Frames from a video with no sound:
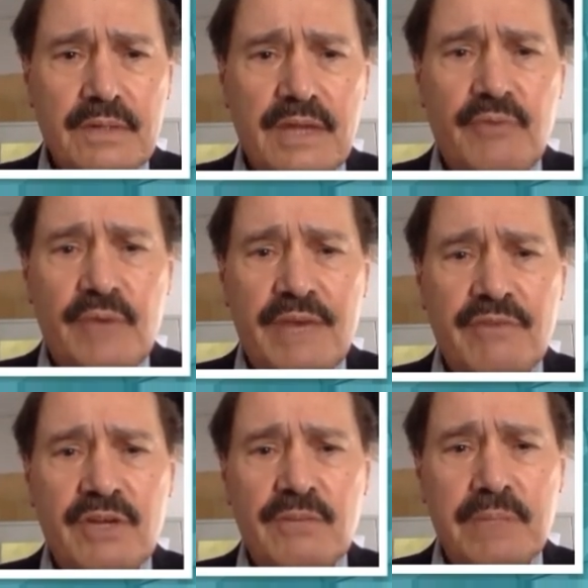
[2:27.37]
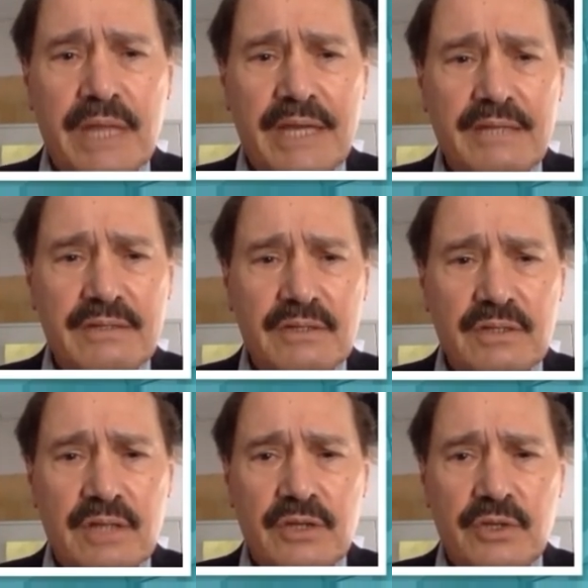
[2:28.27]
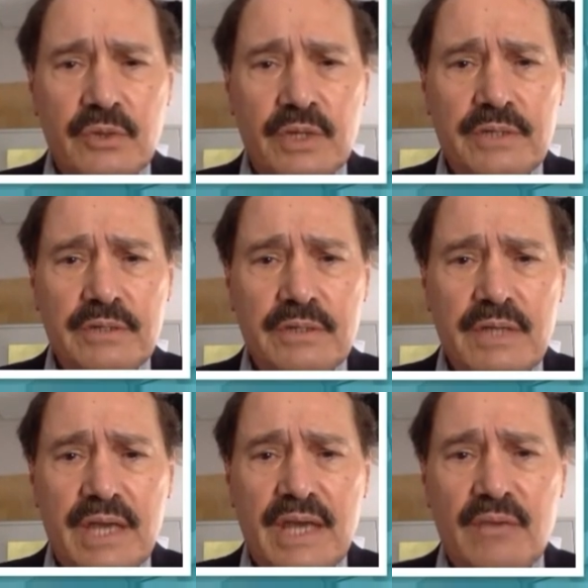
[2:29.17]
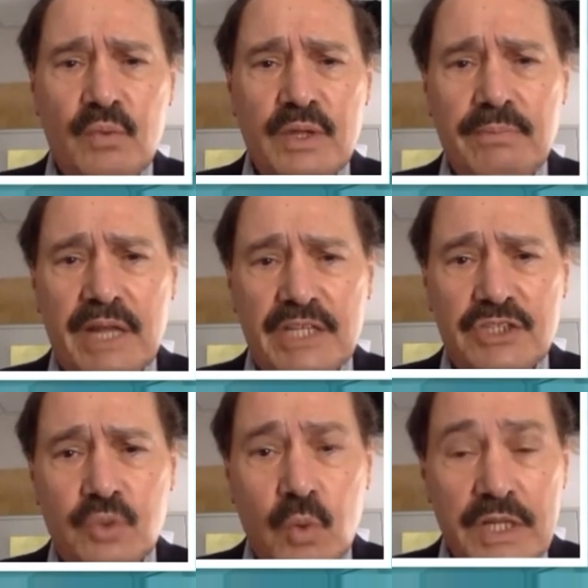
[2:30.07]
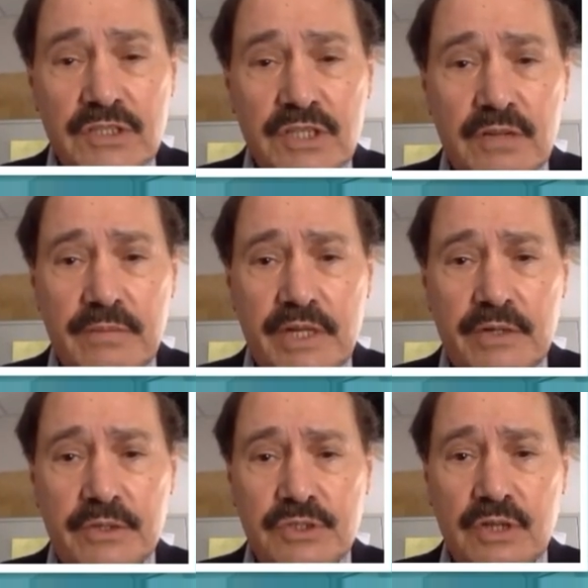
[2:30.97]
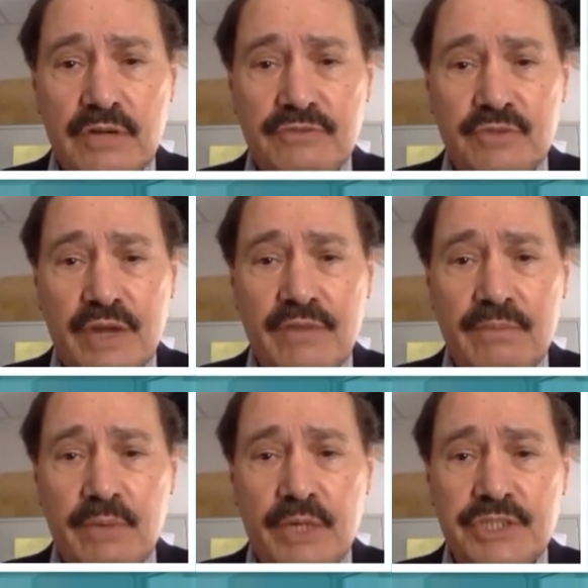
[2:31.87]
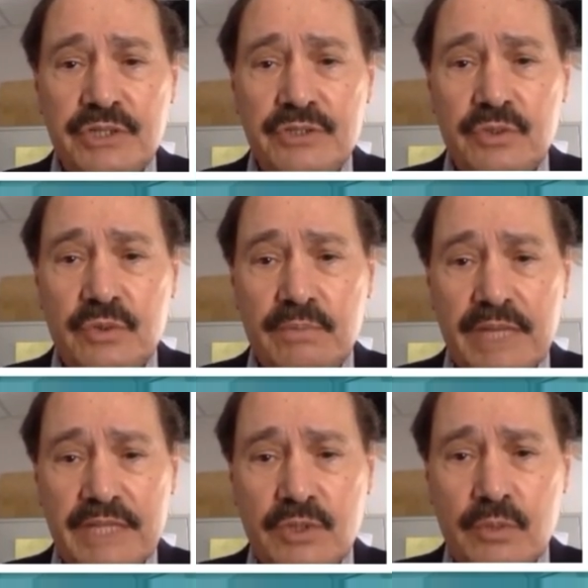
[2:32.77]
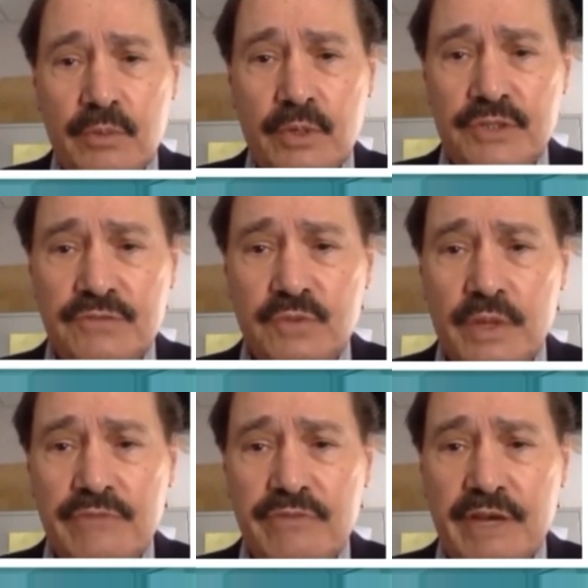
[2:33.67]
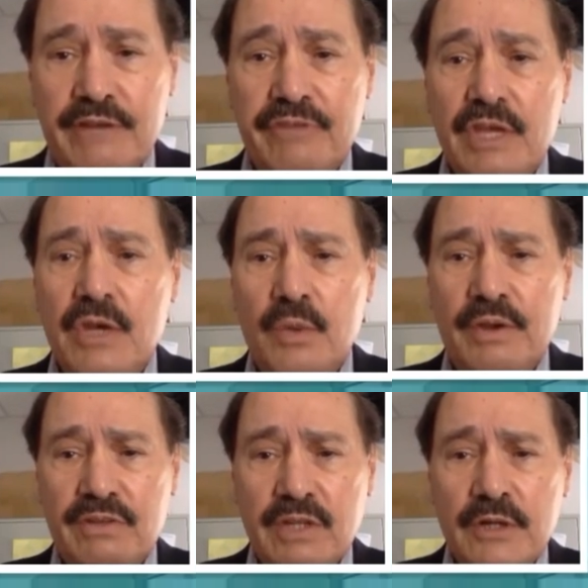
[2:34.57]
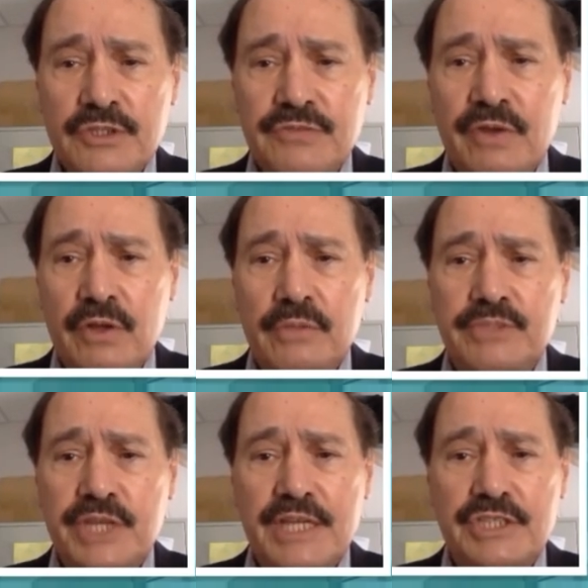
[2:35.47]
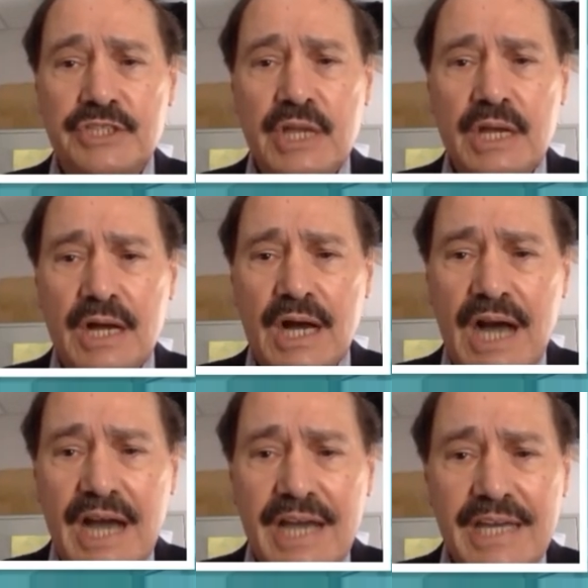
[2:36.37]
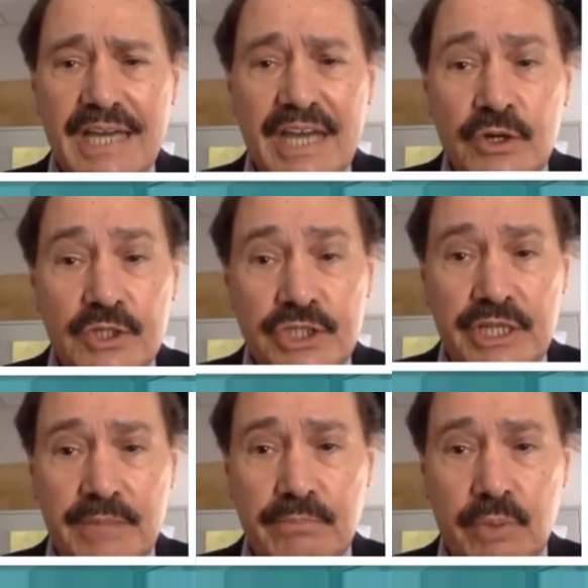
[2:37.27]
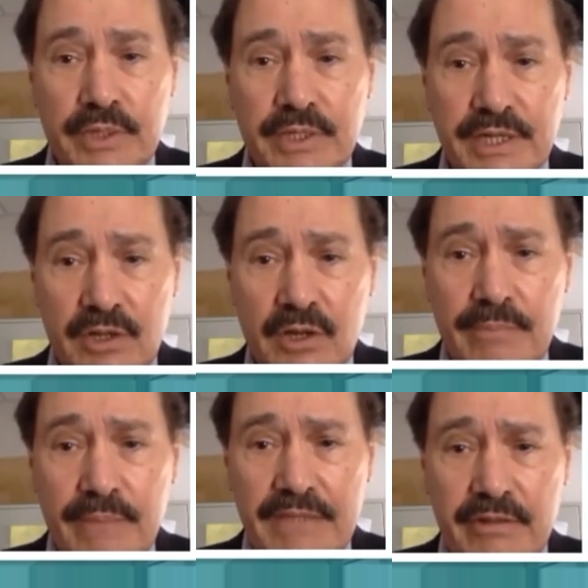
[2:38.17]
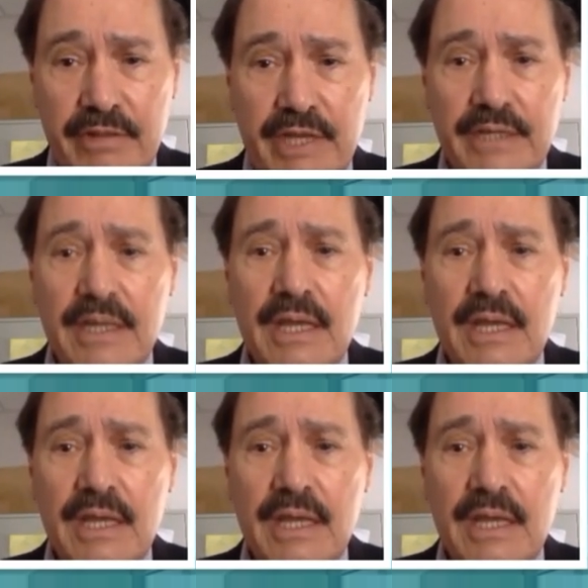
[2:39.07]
If we have a compliant lung unit and we apply 20 centimeters of driving pressure to a plateau pressure of 25, we have a large volume change, a high energy input, and I'll come back to that,